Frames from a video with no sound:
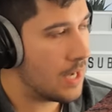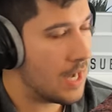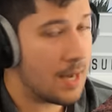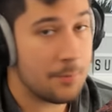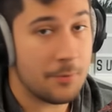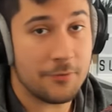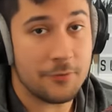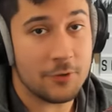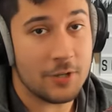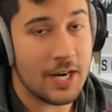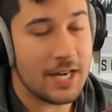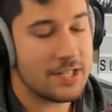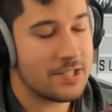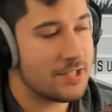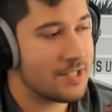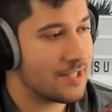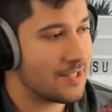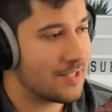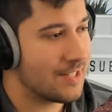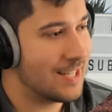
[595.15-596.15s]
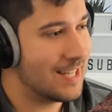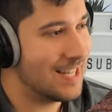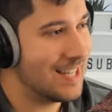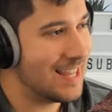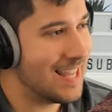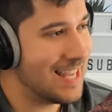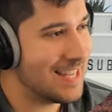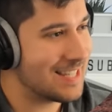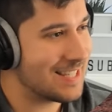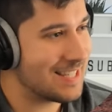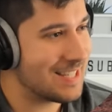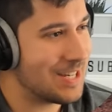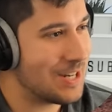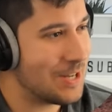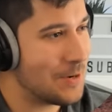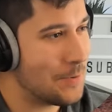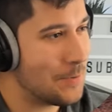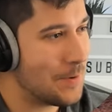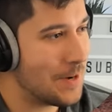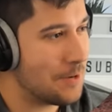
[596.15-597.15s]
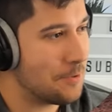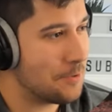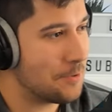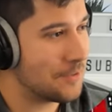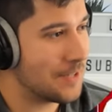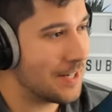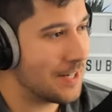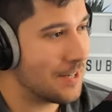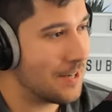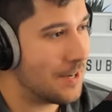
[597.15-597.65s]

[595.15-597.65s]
And we've crashed. There's no way we're running